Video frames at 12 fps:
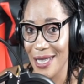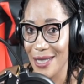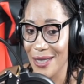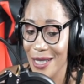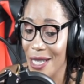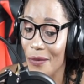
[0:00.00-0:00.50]

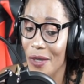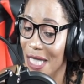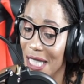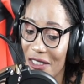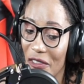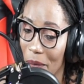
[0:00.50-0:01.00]
So if you're
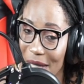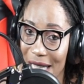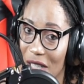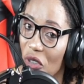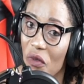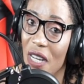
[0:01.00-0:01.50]

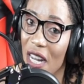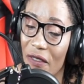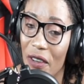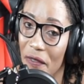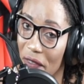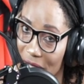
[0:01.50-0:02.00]
self-pitying, you will
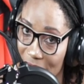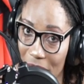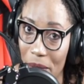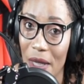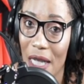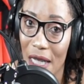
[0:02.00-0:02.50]
never face
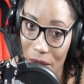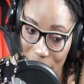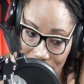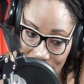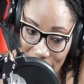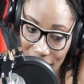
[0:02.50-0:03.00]
up
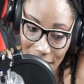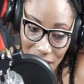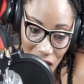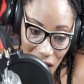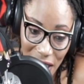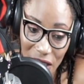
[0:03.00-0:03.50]
with the
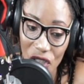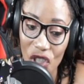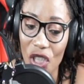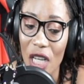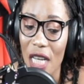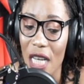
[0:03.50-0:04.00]

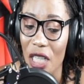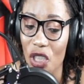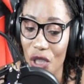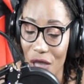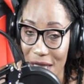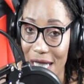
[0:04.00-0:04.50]
challenge
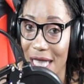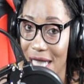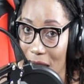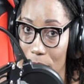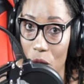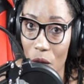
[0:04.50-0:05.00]
just that
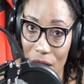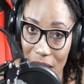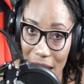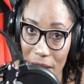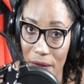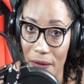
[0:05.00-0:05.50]
comes with
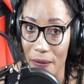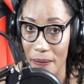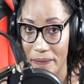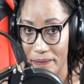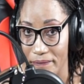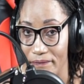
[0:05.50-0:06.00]
life.
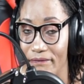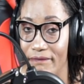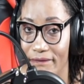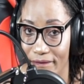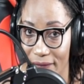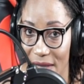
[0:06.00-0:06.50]

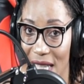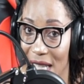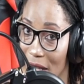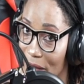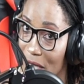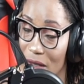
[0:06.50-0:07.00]
And
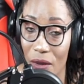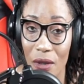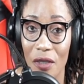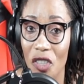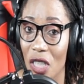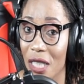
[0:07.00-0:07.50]
life is full
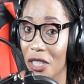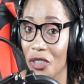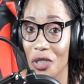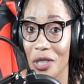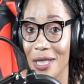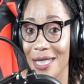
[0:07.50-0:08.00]
of
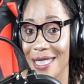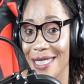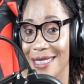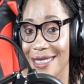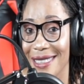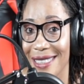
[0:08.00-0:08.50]

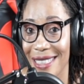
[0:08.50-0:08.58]
challenges.